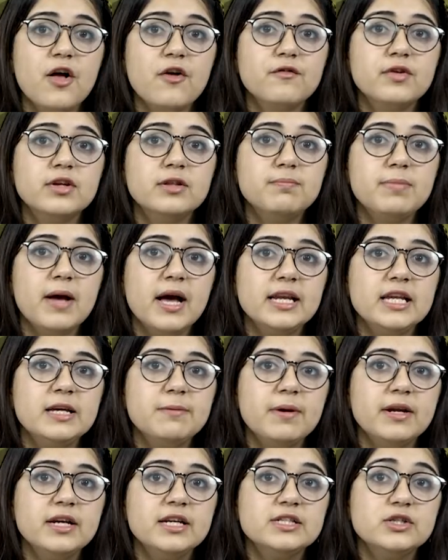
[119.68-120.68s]
with
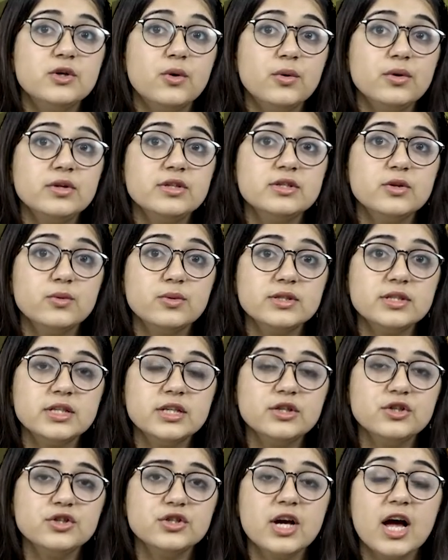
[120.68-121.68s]
paliperidone
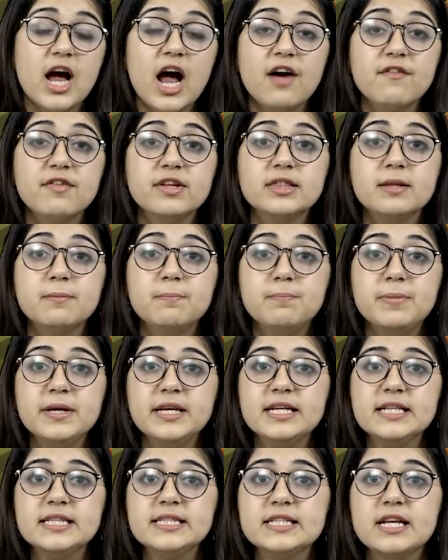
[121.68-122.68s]
dosage having the
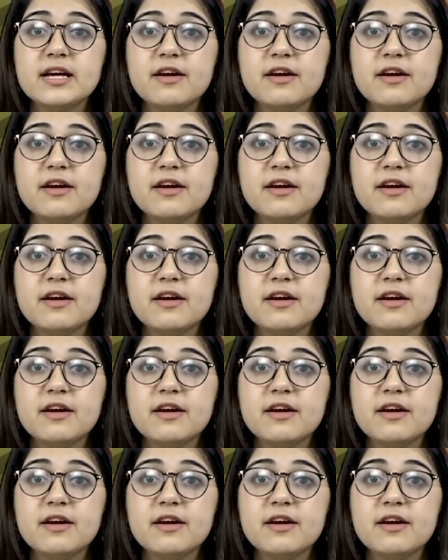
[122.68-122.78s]
biggest